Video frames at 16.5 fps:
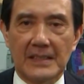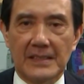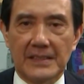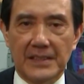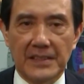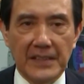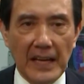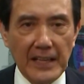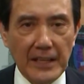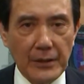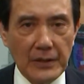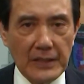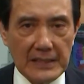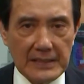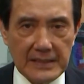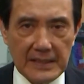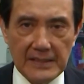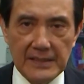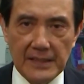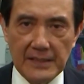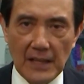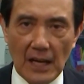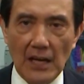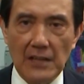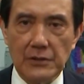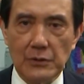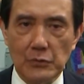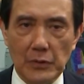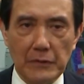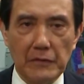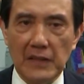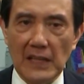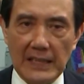The 92 consensus also
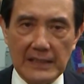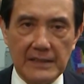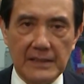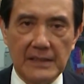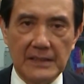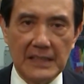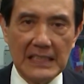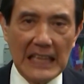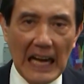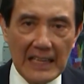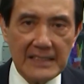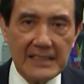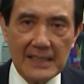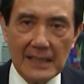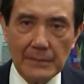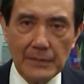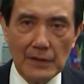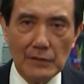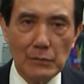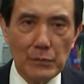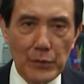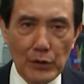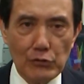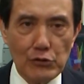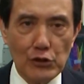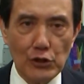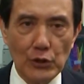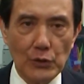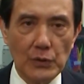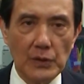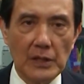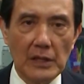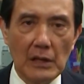reflects the concept of mutual